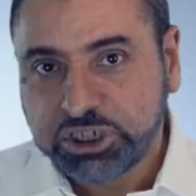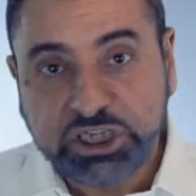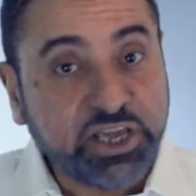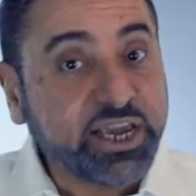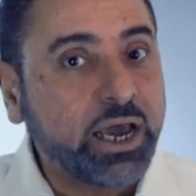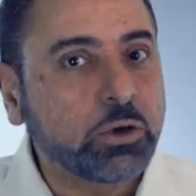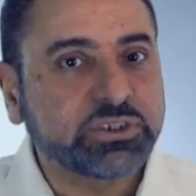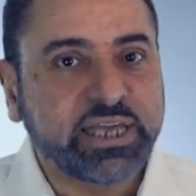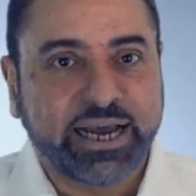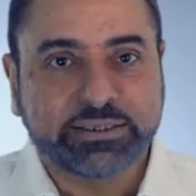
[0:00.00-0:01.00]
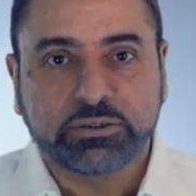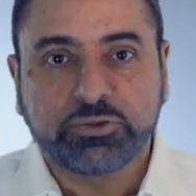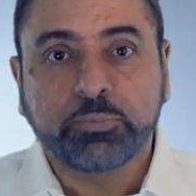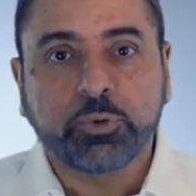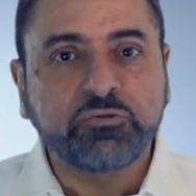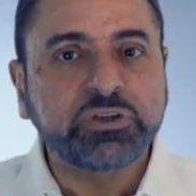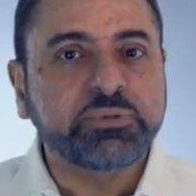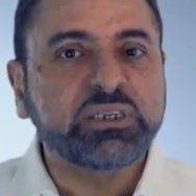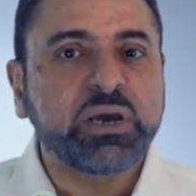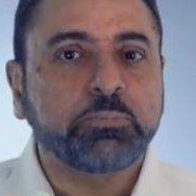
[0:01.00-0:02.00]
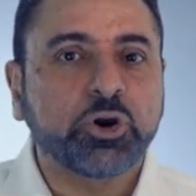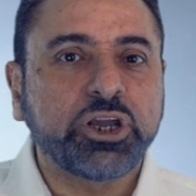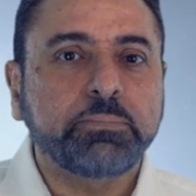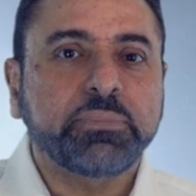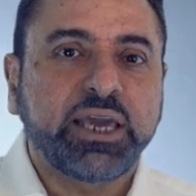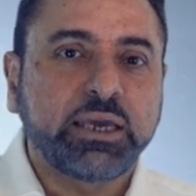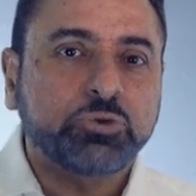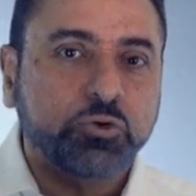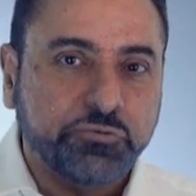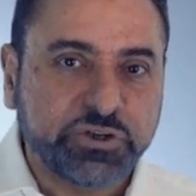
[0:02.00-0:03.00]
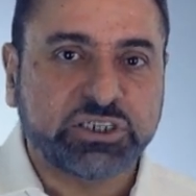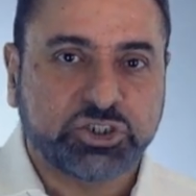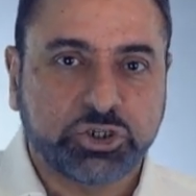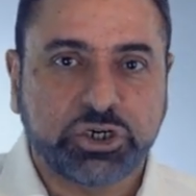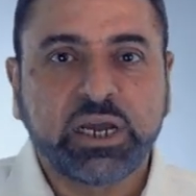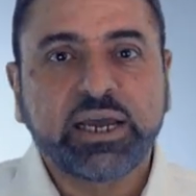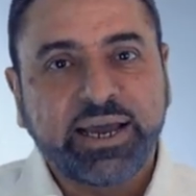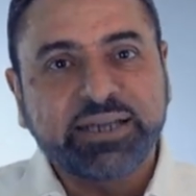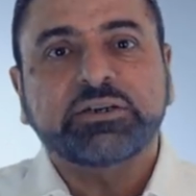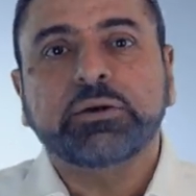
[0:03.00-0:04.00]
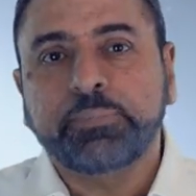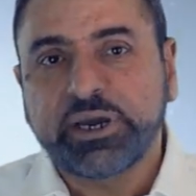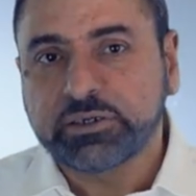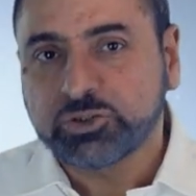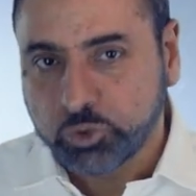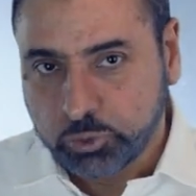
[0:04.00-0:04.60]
She recounts that the Prophet, peace be upon him, came to visit her at her parents'